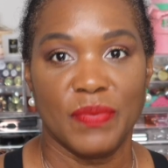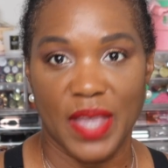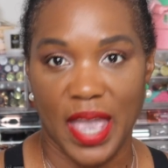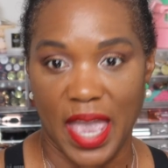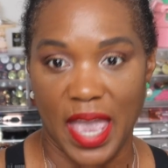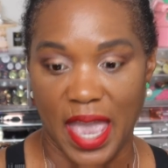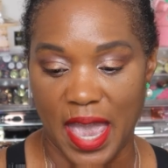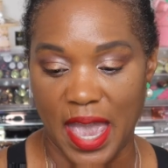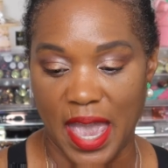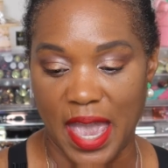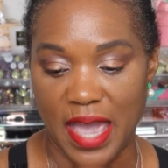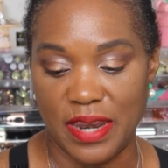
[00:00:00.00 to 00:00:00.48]

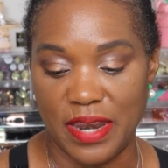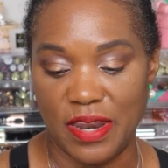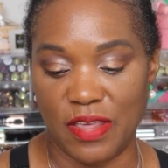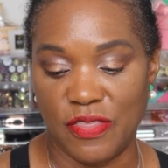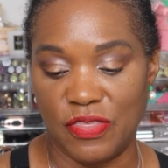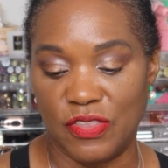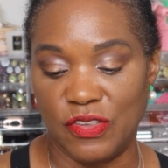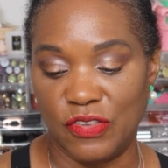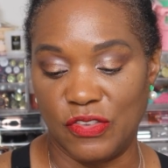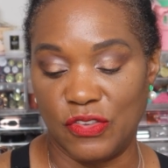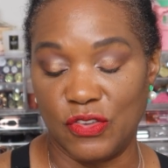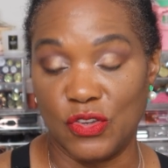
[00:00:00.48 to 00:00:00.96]

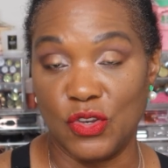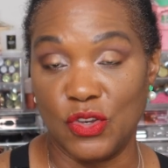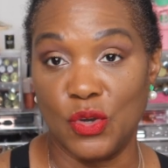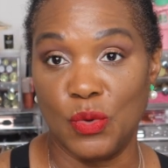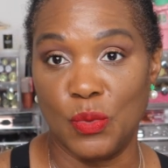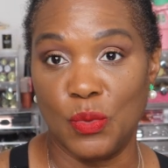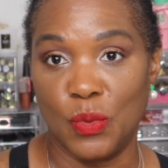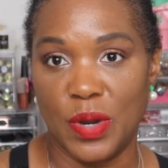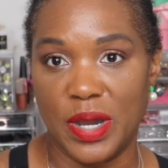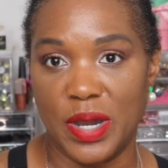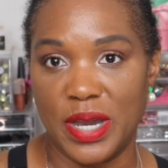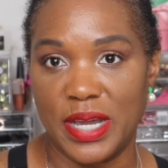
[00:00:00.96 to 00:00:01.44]
and this
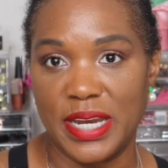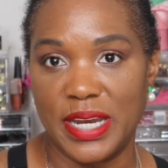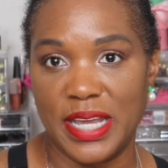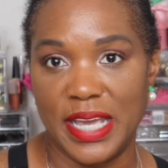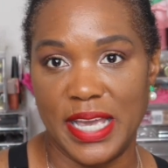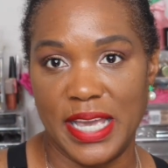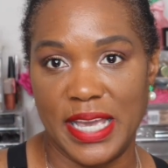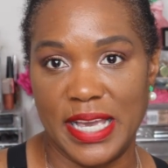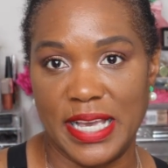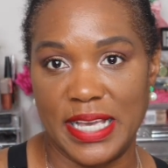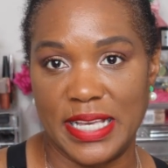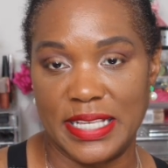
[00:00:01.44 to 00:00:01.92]
new one
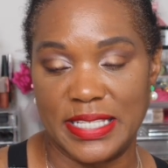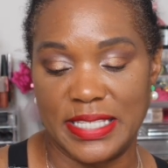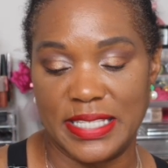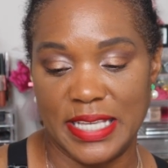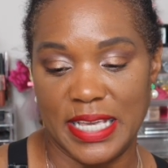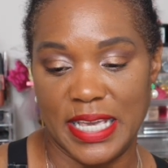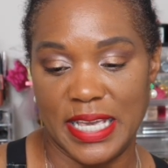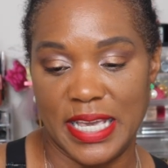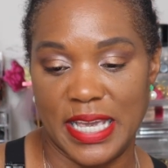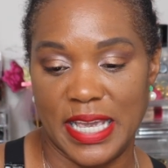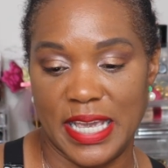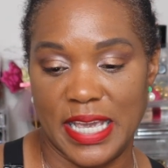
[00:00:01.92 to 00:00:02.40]
is
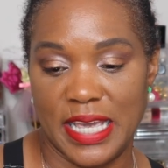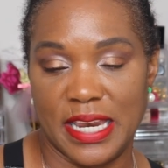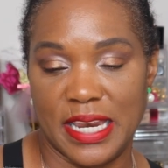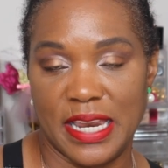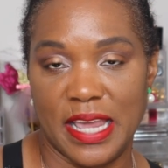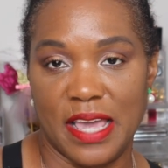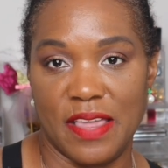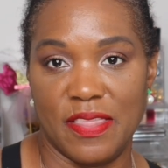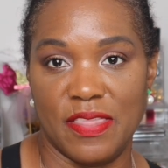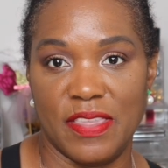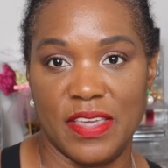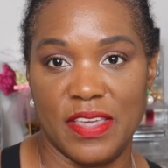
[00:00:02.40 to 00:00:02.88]

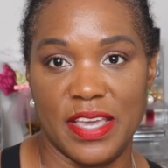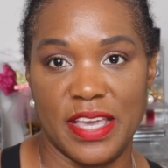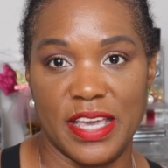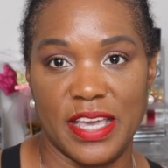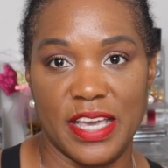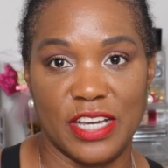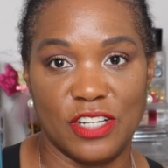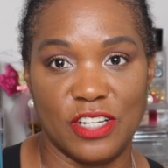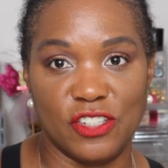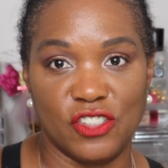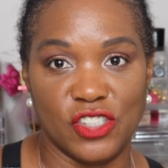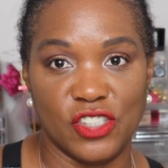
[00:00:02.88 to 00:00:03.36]
in
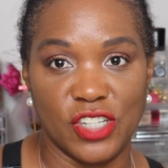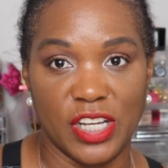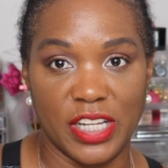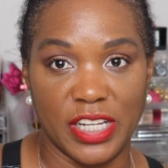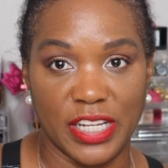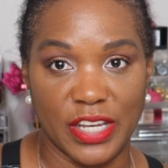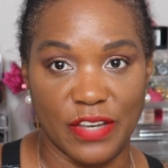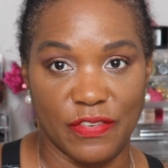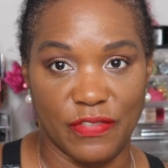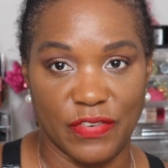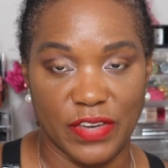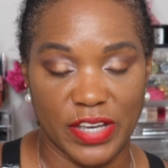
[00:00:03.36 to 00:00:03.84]
the
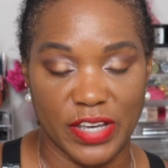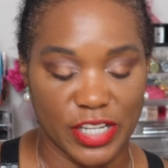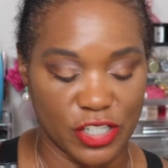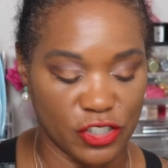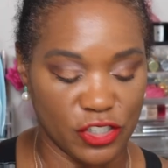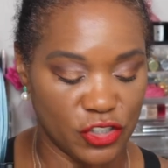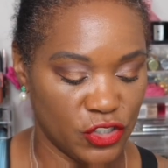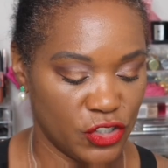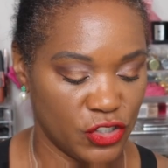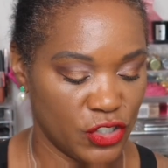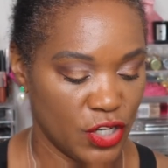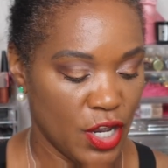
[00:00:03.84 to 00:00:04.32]

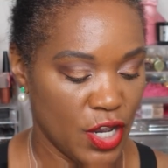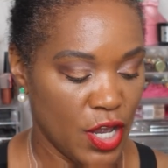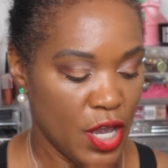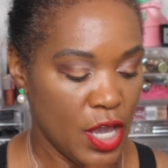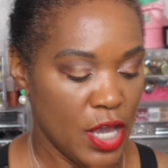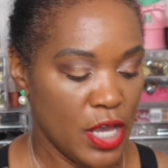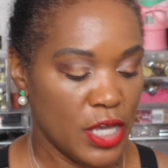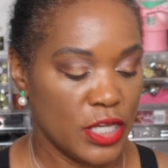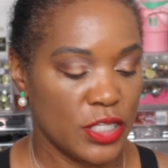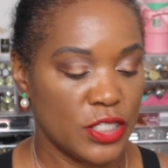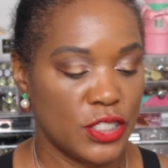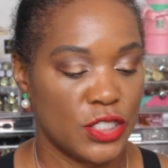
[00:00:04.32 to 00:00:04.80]
Jellyfish.
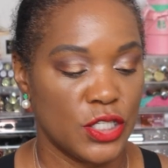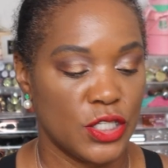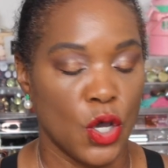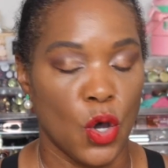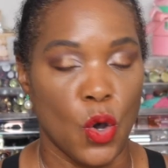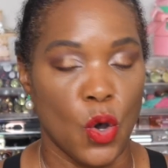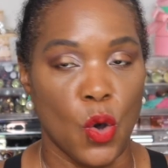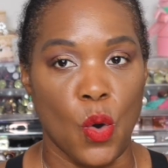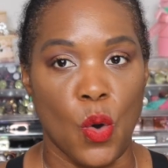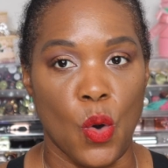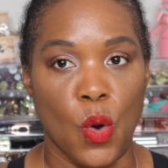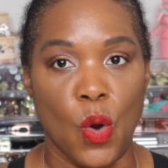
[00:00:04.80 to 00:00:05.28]

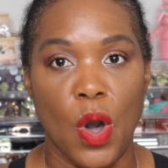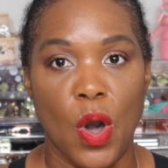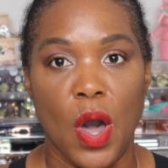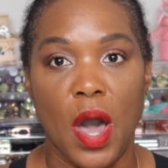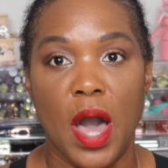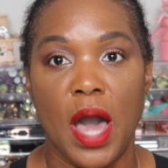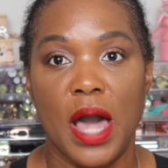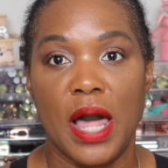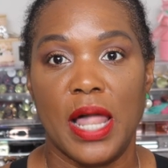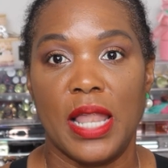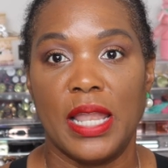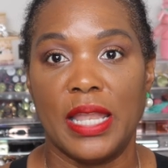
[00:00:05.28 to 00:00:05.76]
So
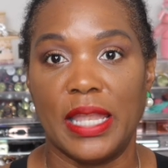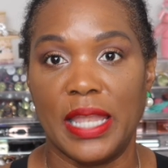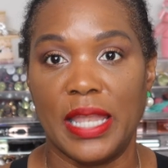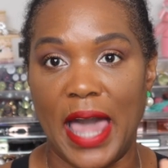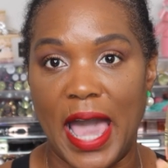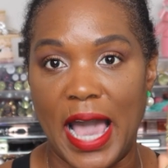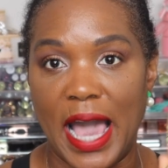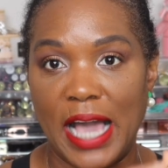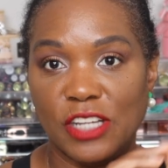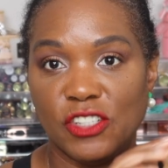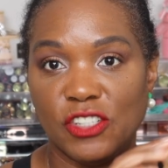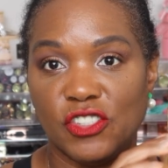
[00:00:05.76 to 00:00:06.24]

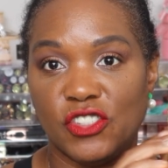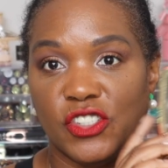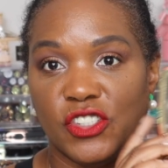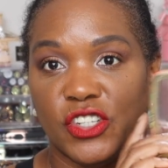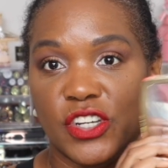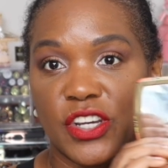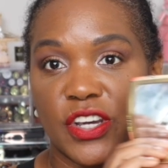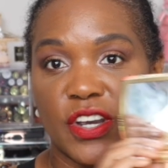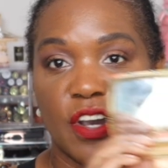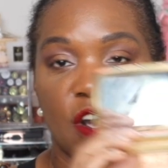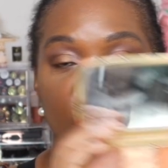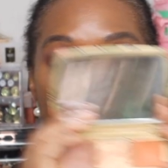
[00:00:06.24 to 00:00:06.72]
last
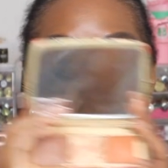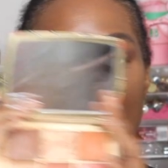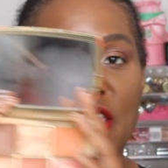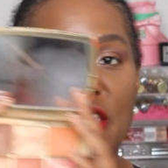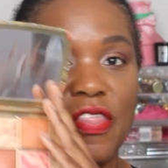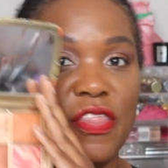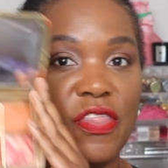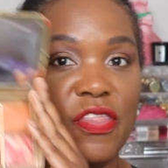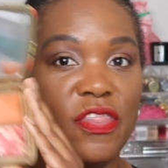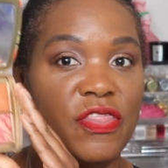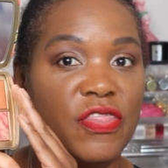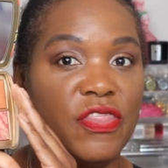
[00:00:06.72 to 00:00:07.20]
year,
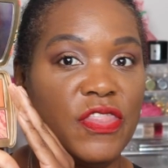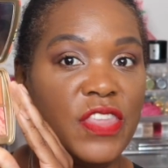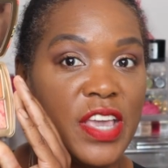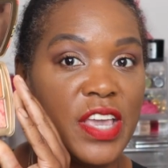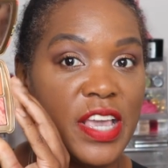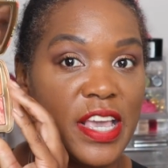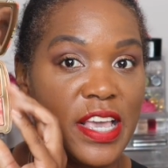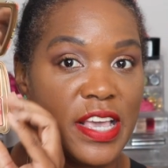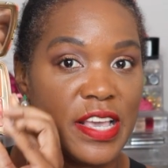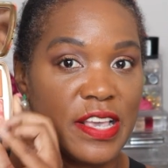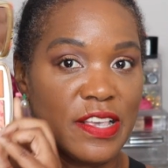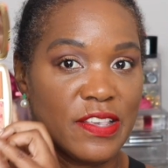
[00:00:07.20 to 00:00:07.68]

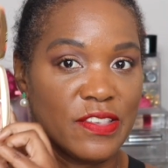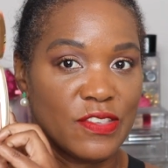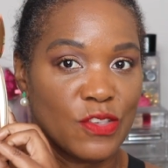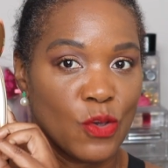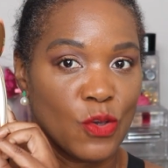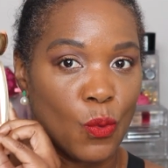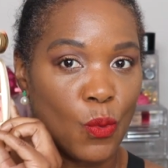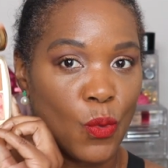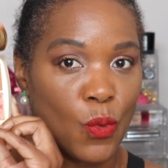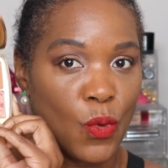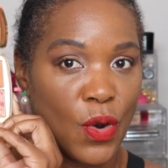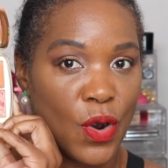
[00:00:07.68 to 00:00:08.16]
these
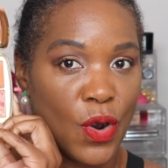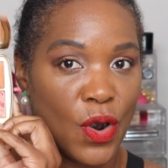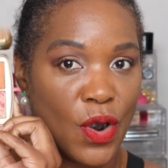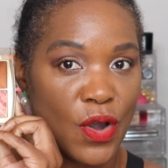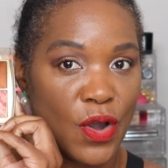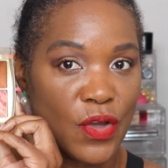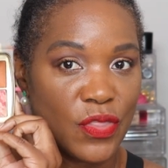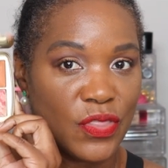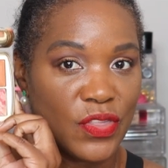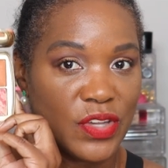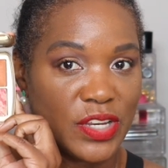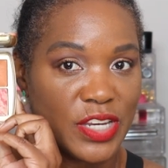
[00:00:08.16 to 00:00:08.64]

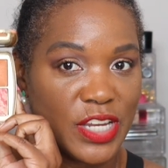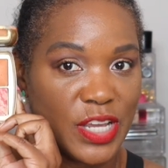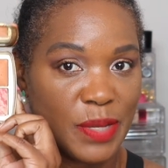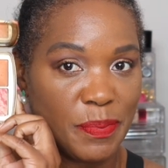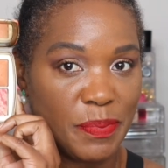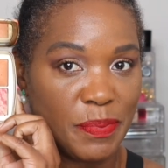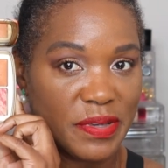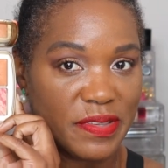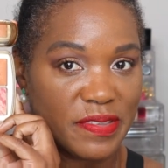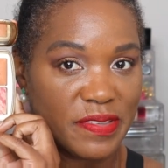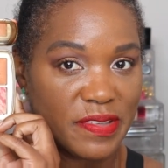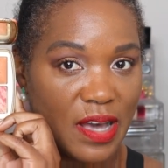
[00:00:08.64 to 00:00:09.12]
were the
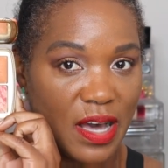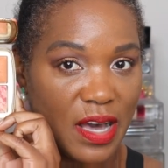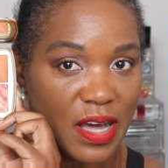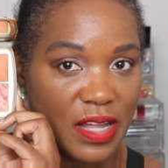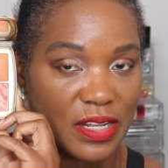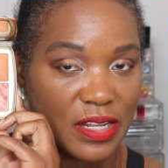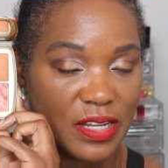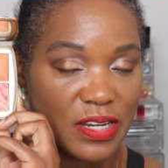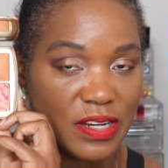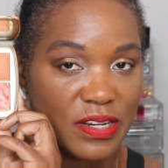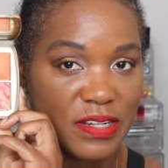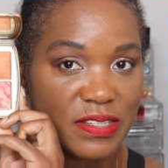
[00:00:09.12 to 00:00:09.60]
deepest
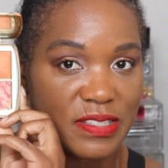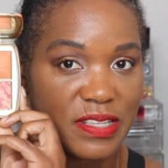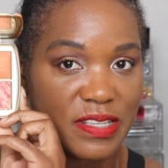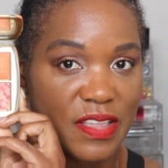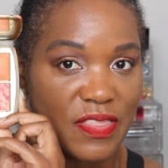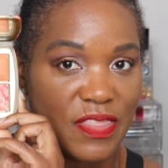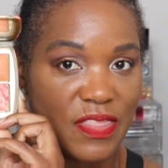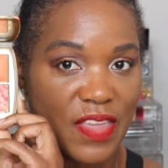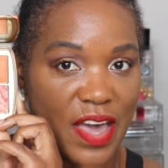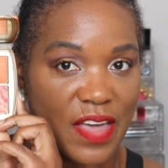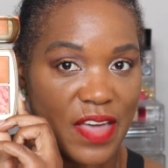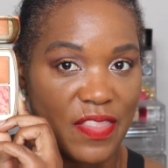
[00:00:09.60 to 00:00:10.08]
colors
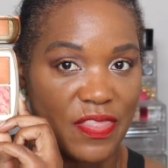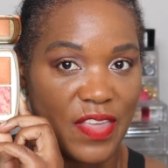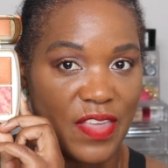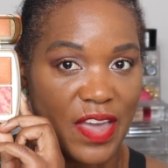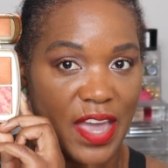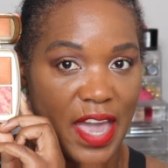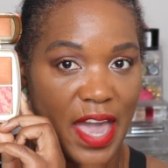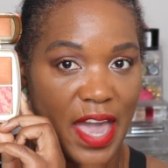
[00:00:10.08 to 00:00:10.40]
that they